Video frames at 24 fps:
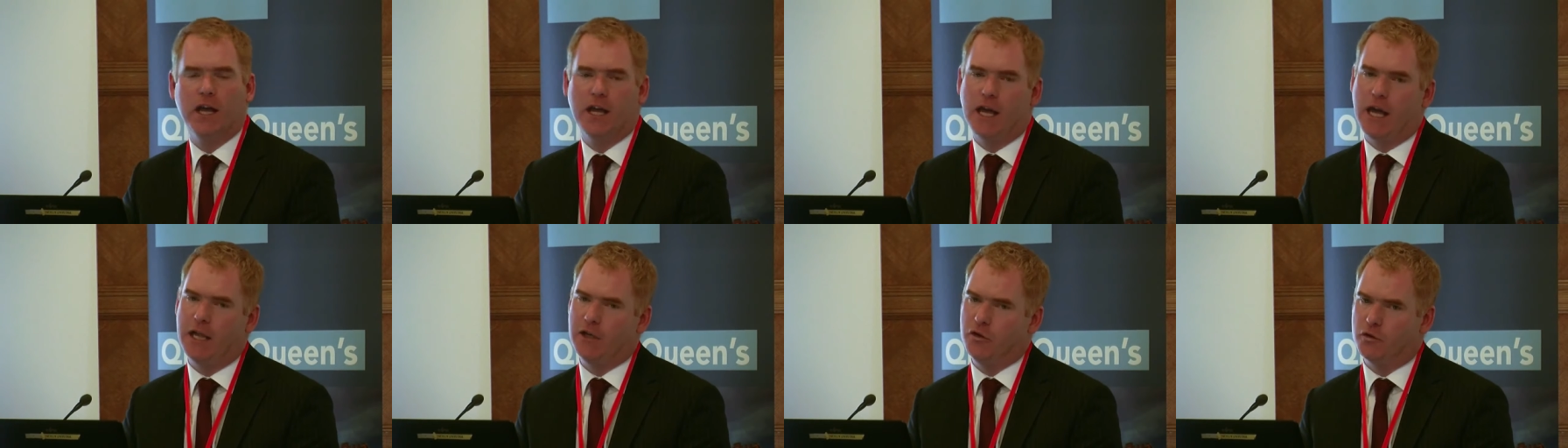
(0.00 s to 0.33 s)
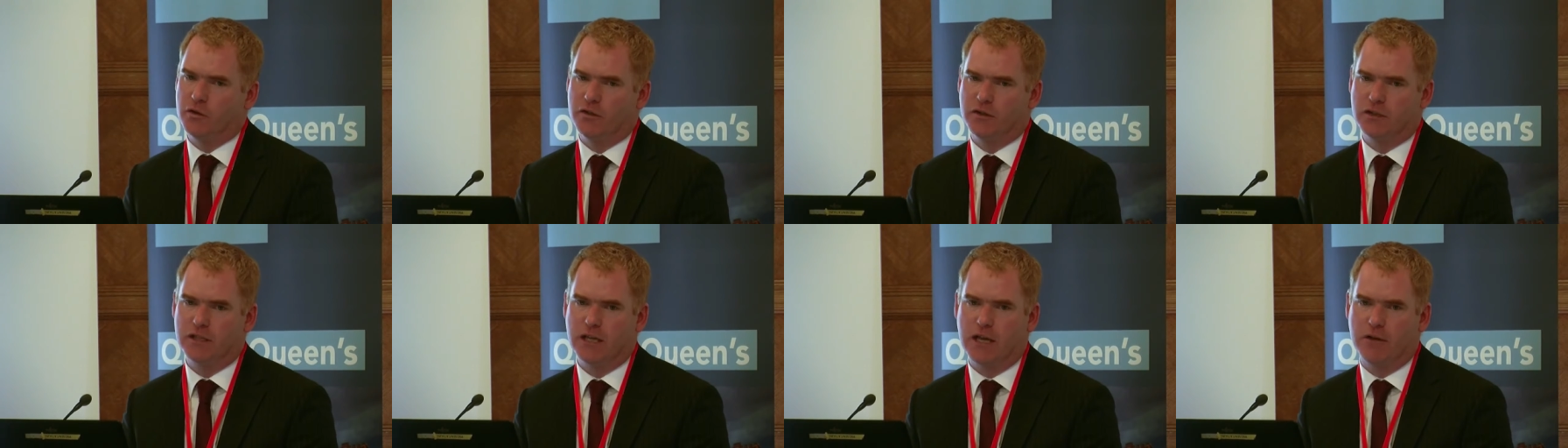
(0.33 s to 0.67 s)
and you
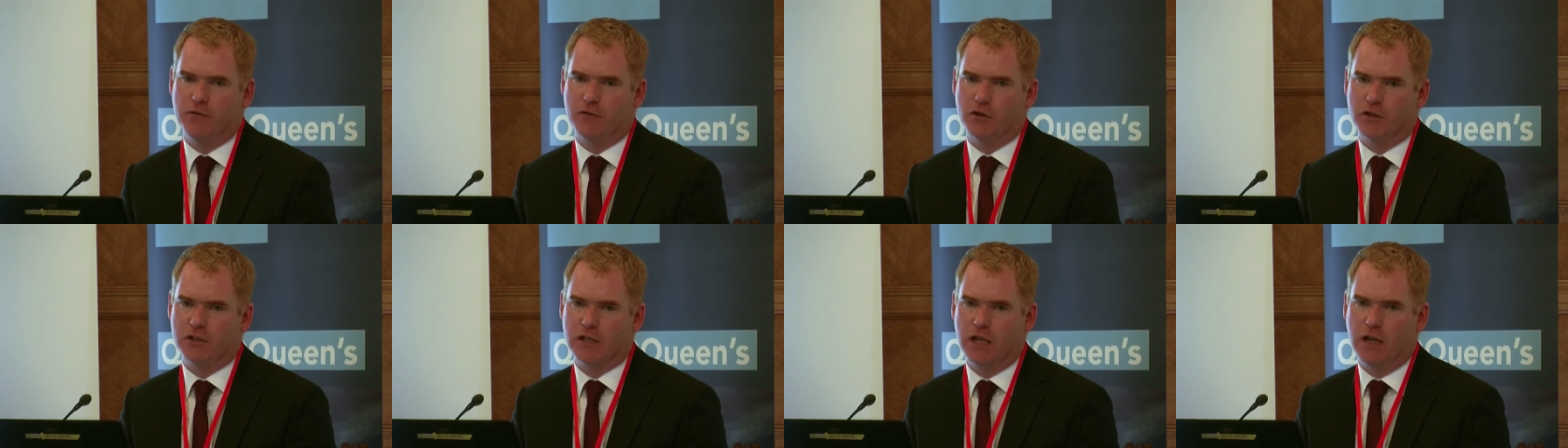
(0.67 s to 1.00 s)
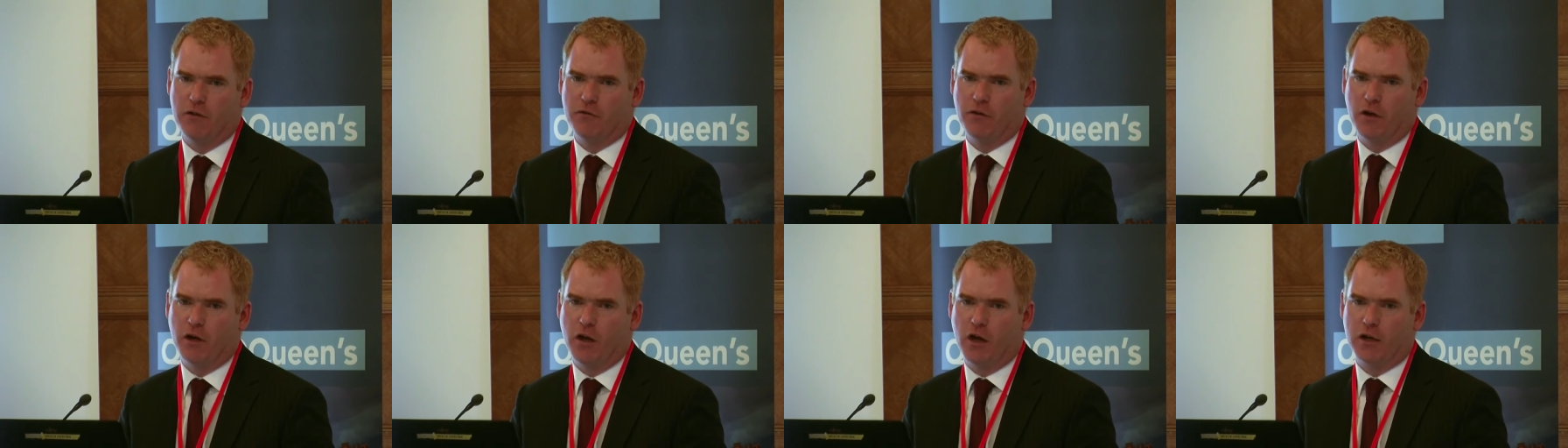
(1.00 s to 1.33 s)
can save
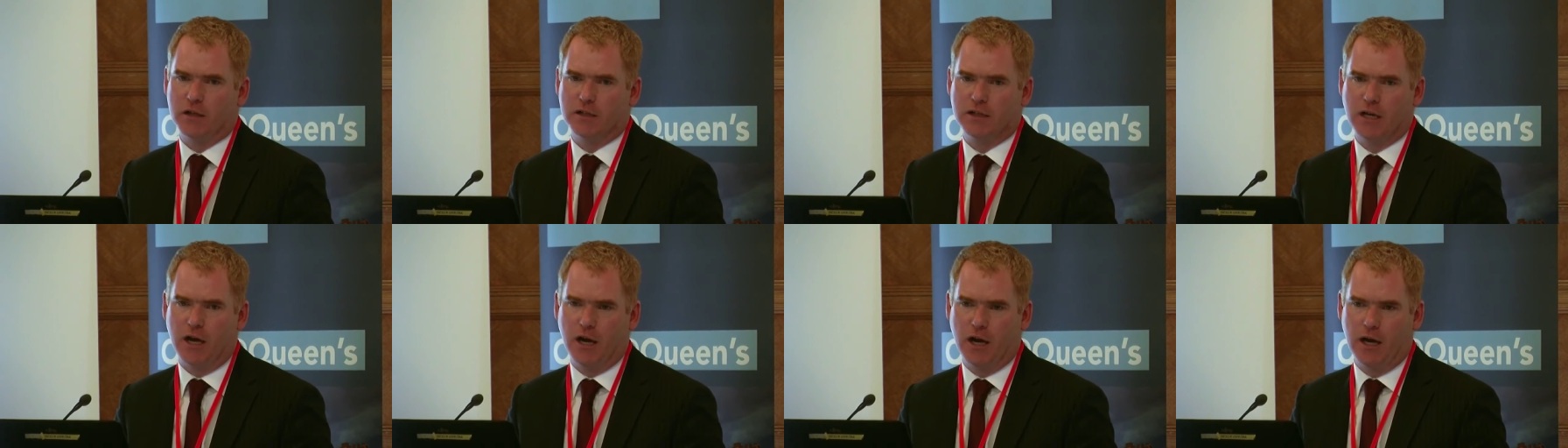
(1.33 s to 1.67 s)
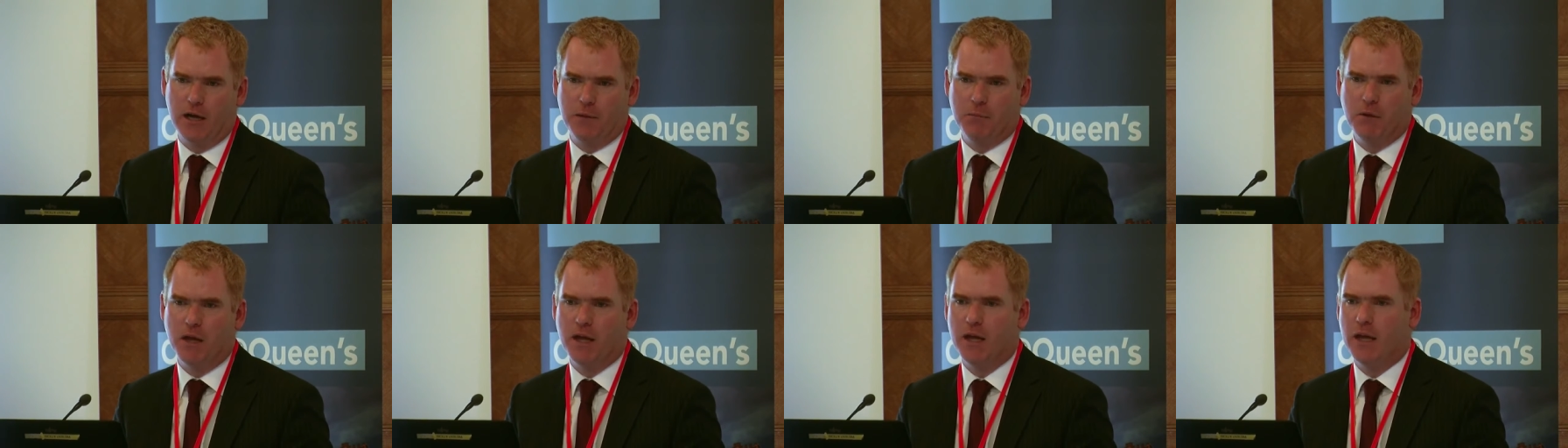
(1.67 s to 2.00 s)
yourself a lot of
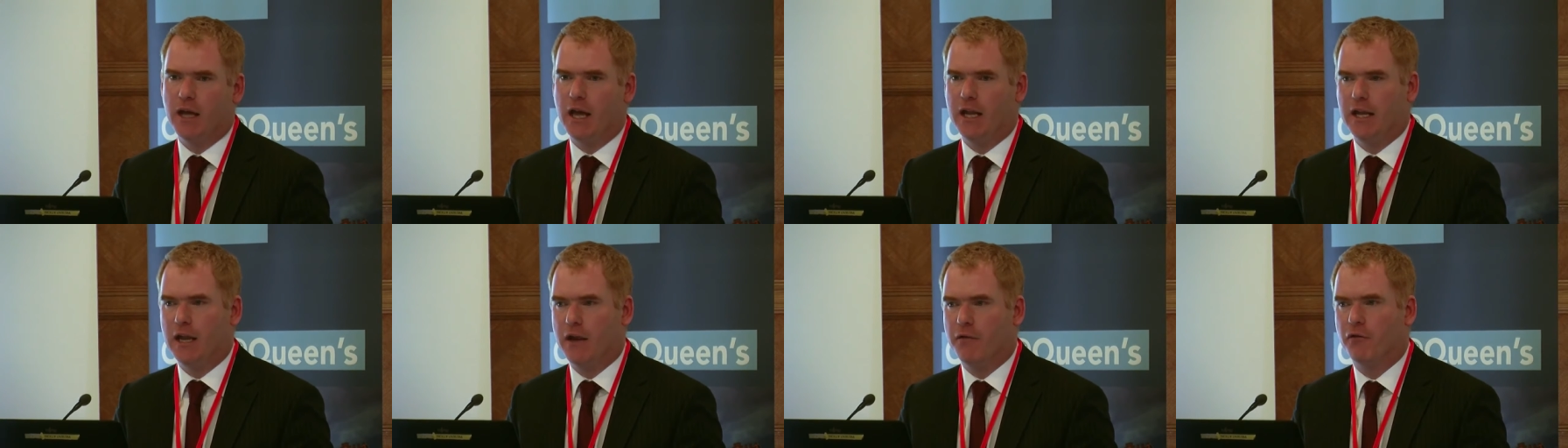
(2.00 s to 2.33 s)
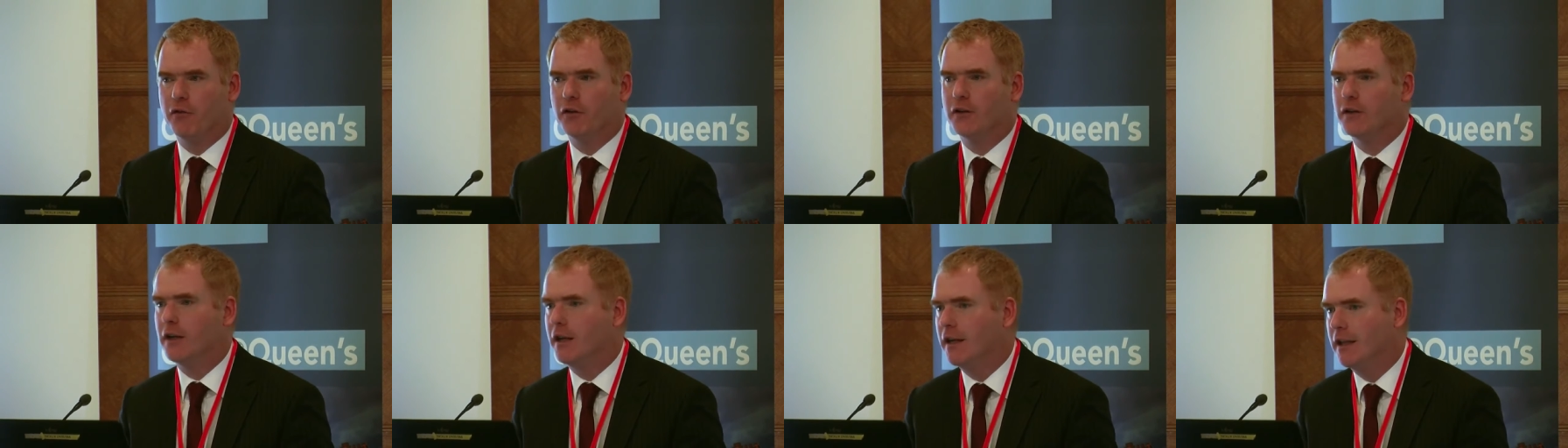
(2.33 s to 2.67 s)
time and
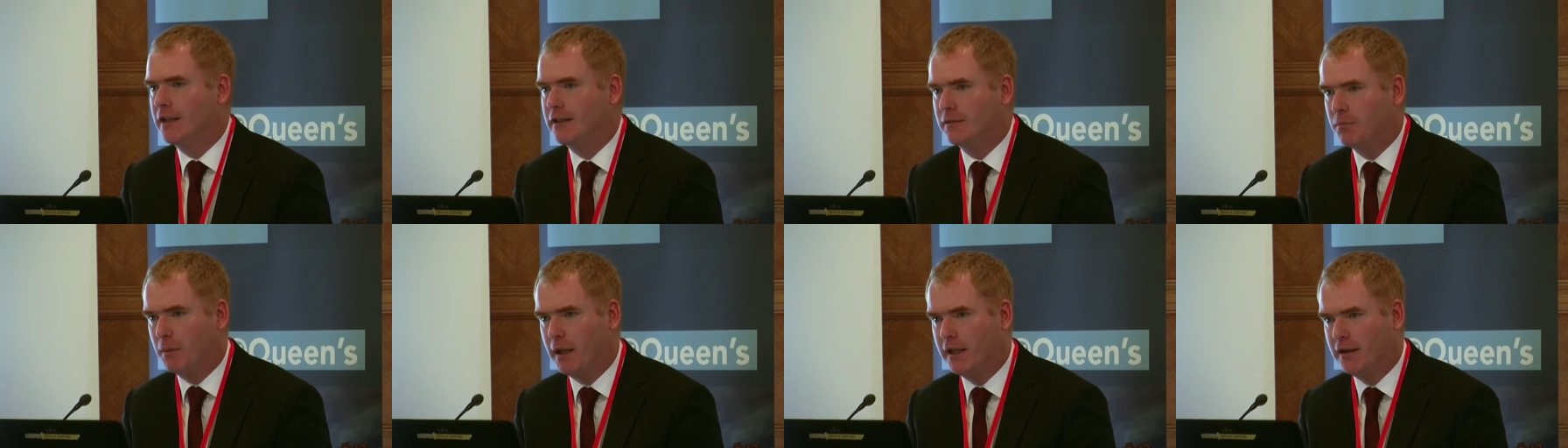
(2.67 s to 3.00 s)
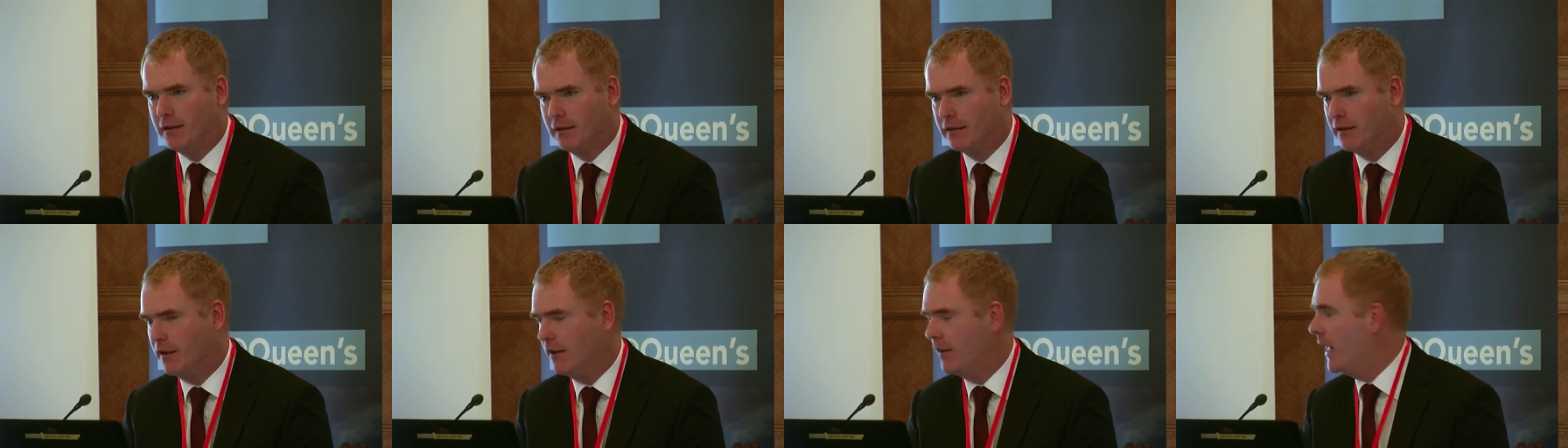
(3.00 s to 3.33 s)
effort and
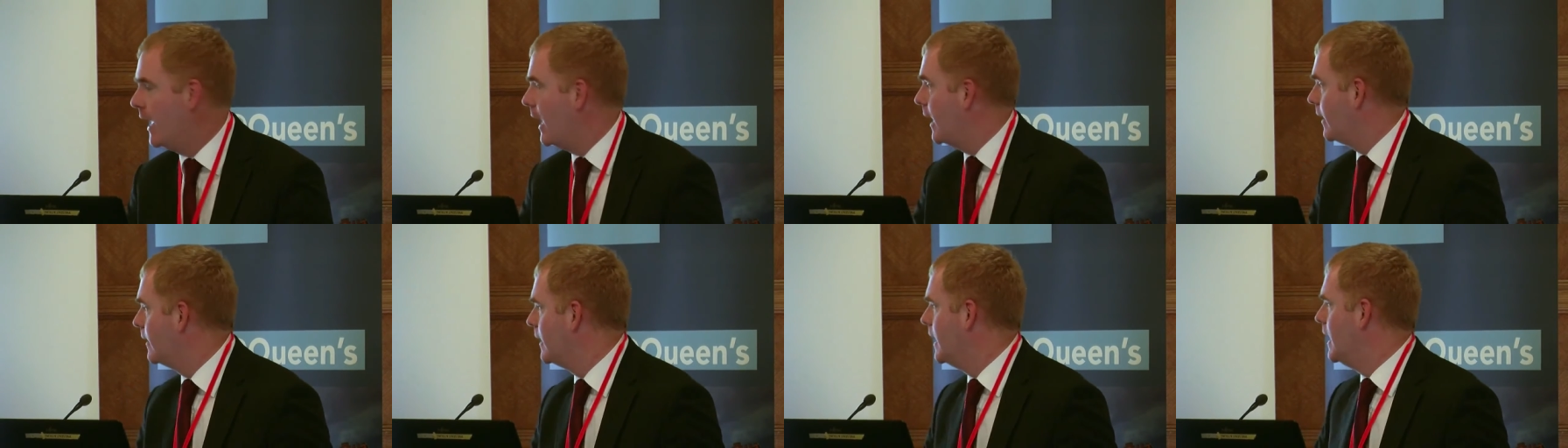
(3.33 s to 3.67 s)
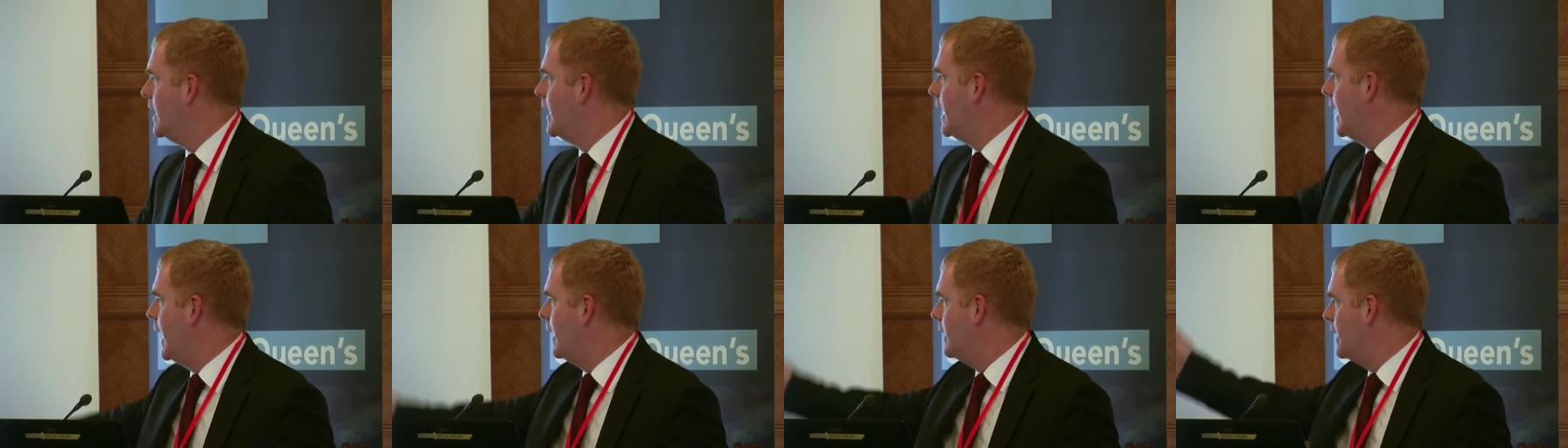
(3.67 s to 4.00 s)
expense in that.
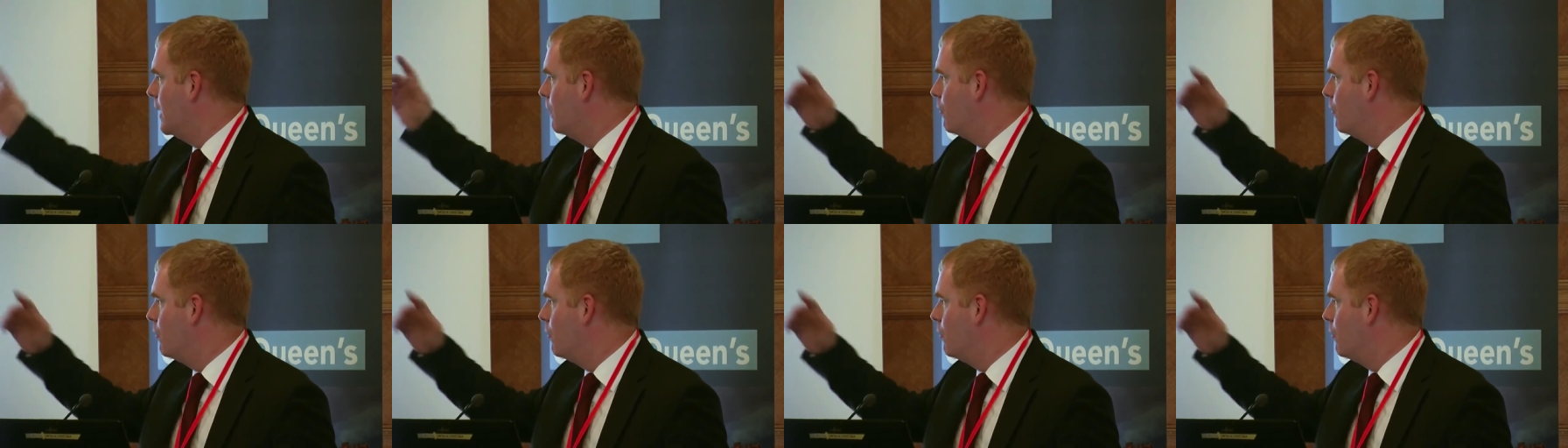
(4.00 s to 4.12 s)
And then